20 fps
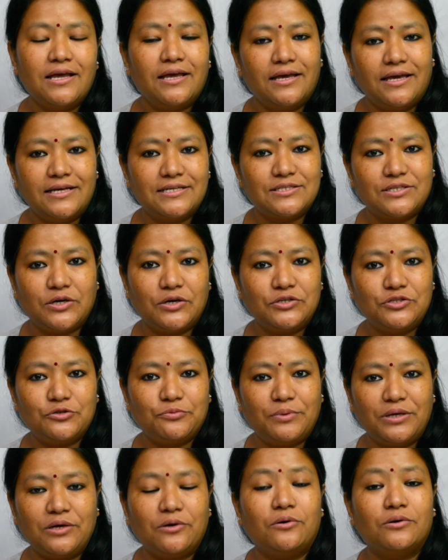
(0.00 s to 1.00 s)
is going to
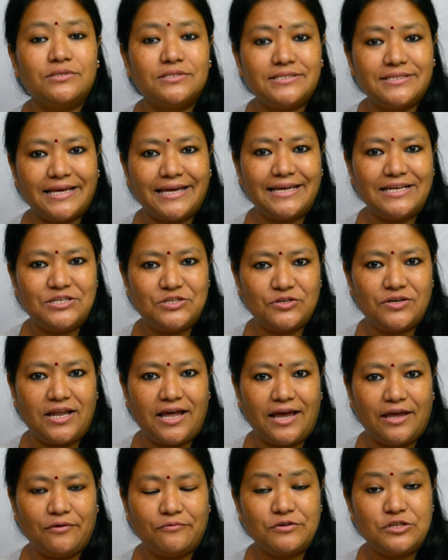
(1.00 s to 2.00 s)
be on 2nd
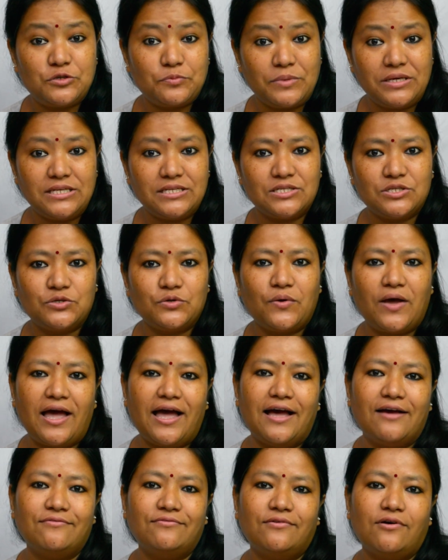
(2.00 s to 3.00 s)
July, which means you
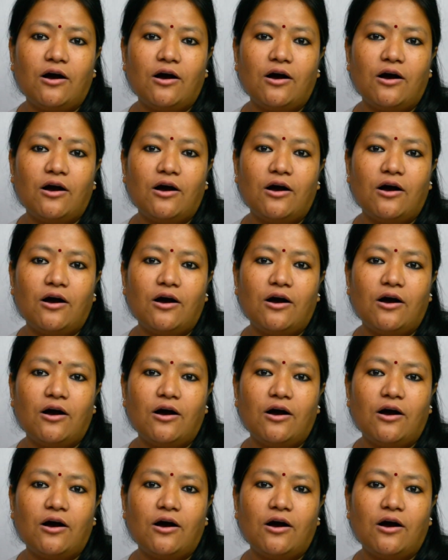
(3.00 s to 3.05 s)
have